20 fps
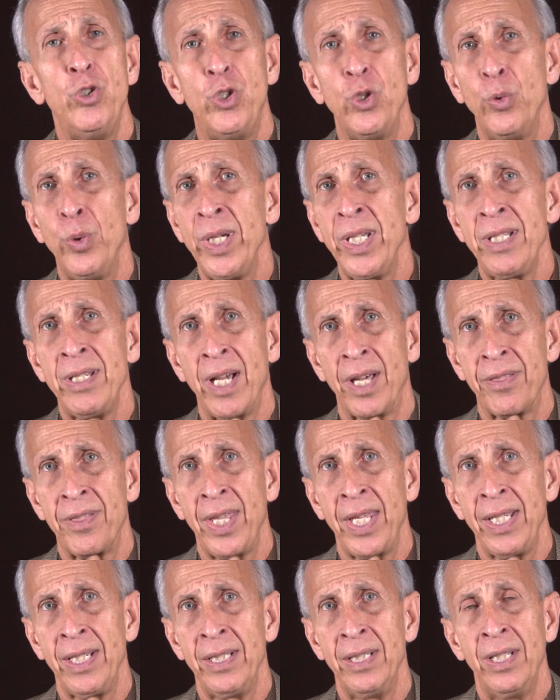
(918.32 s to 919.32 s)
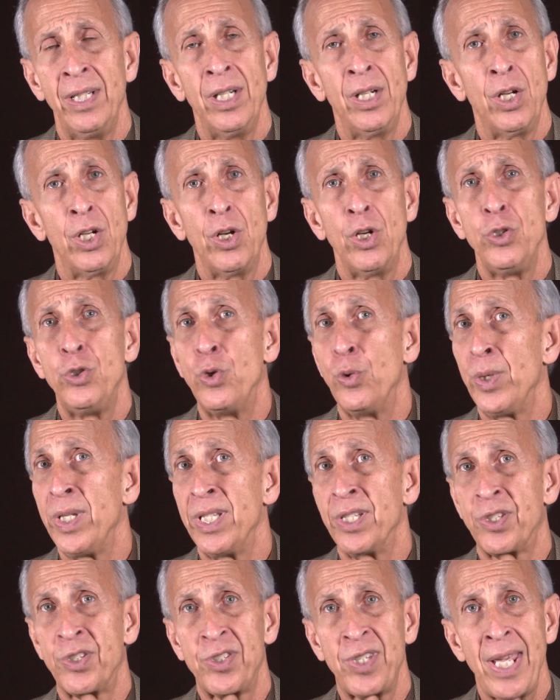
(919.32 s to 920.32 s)
doing nothing, doing
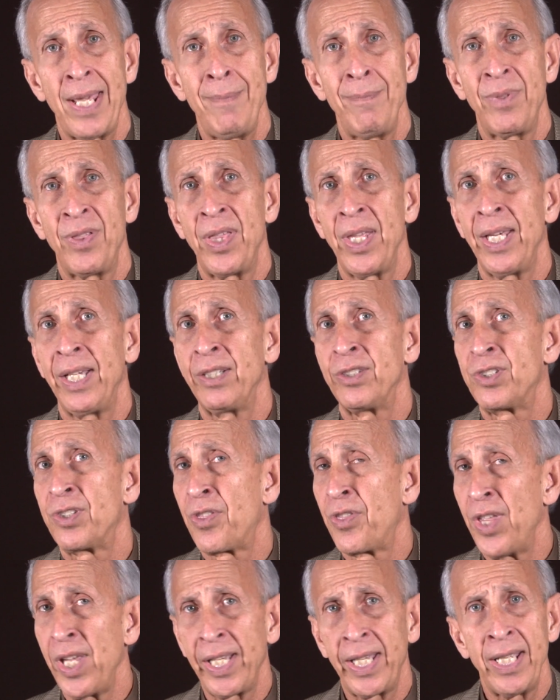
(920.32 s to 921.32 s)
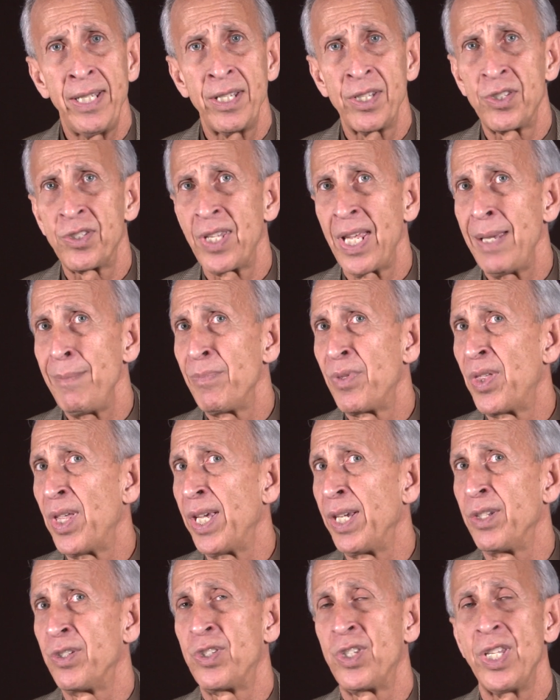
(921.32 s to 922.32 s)
the same things, thinking the same
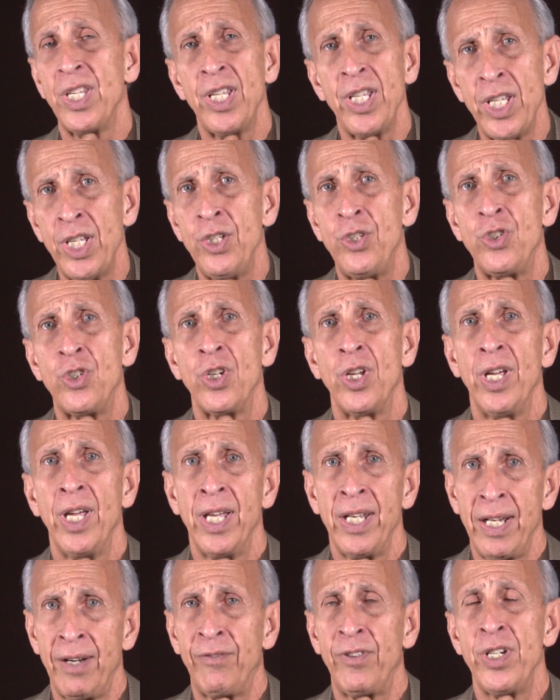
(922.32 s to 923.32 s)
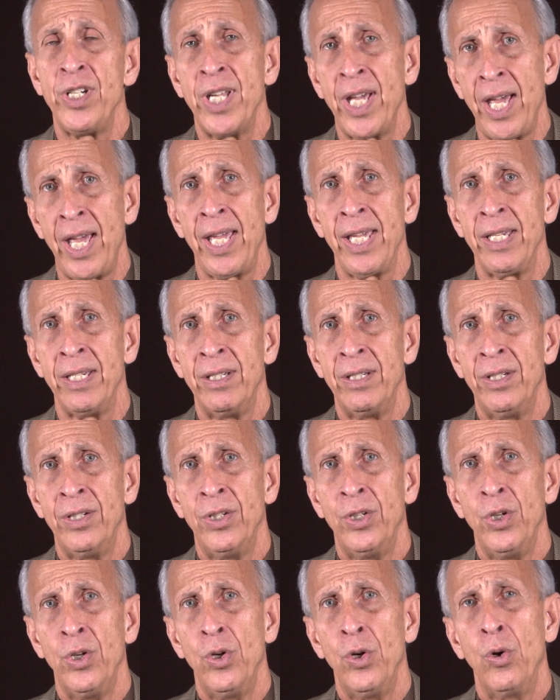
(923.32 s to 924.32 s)
things each and every day?
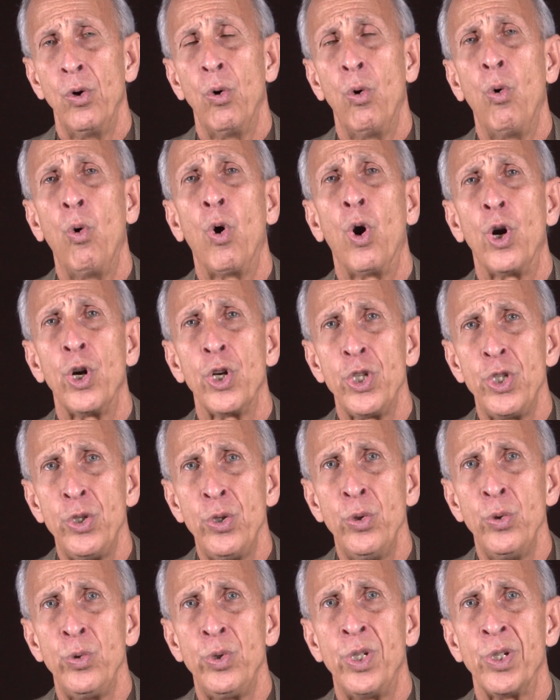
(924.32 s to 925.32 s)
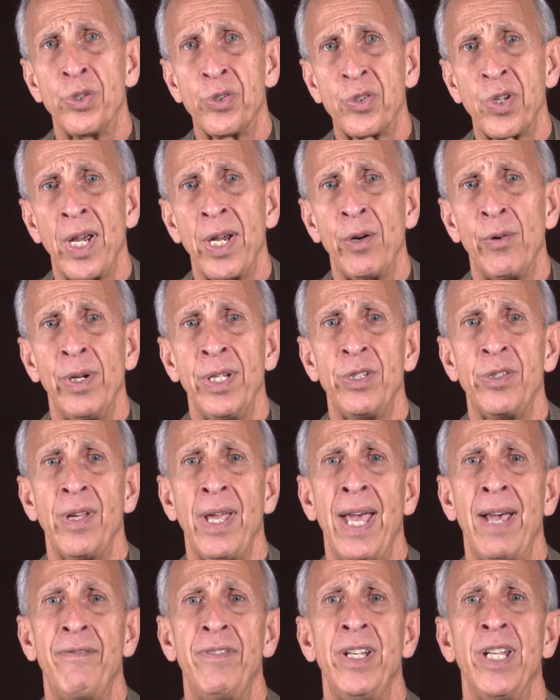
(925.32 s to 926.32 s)
Or are you desiring to
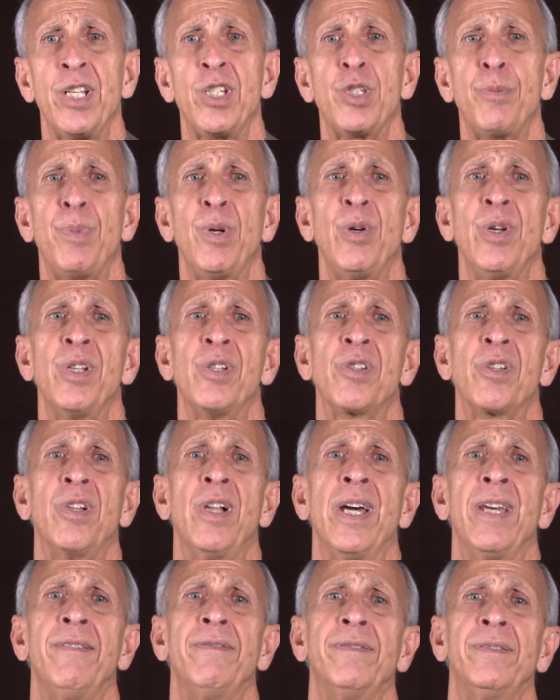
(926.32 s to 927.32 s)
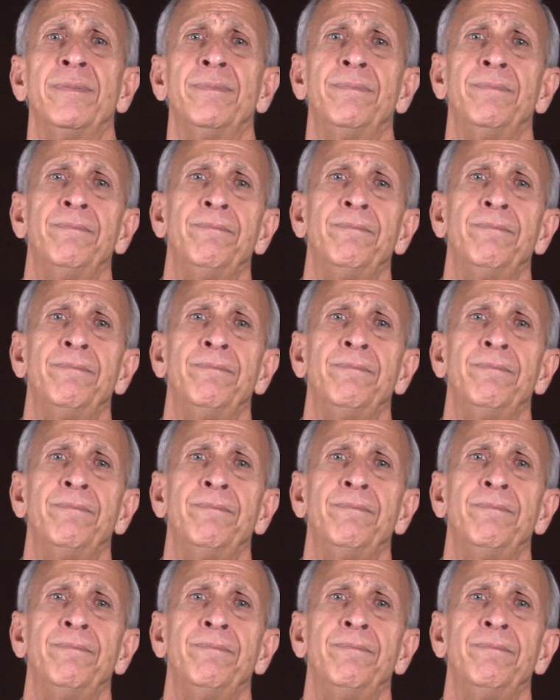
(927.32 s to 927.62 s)
have an experienced life?